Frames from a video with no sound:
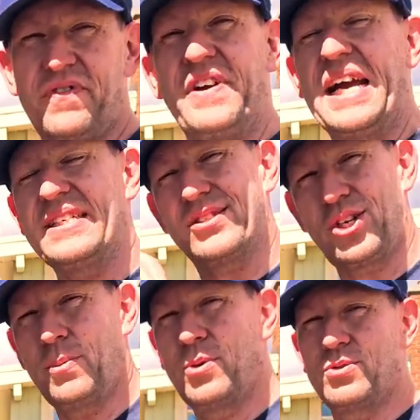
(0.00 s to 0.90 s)
fast
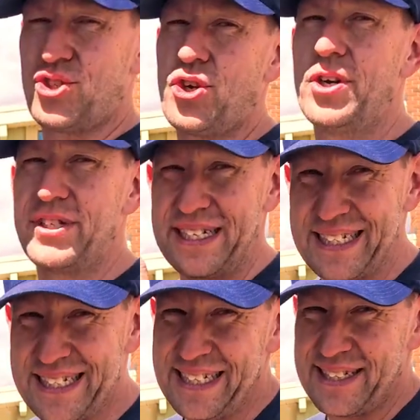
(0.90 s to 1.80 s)
turbocharging
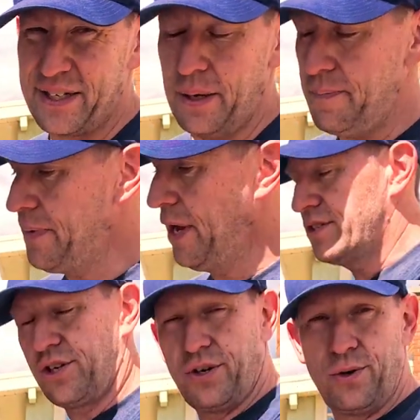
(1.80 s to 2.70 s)
system
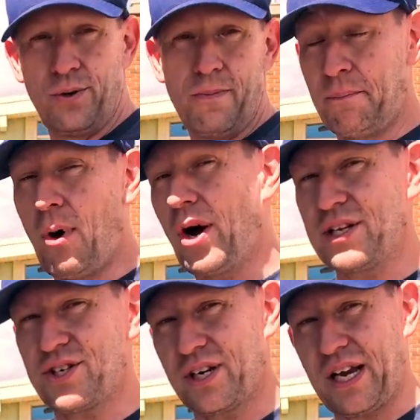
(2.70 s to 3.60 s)
to
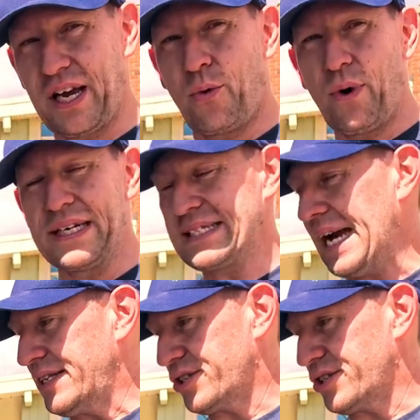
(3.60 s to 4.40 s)
monitor kind of what it's at.